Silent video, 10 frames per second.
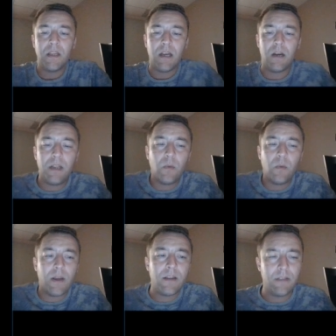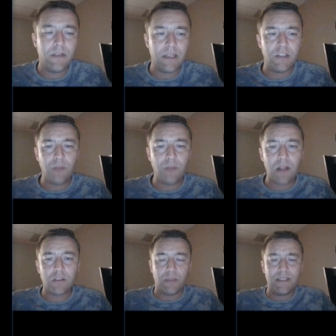Um, anyway, into
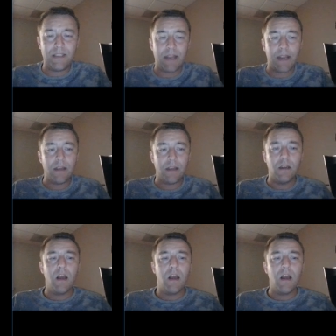round three today.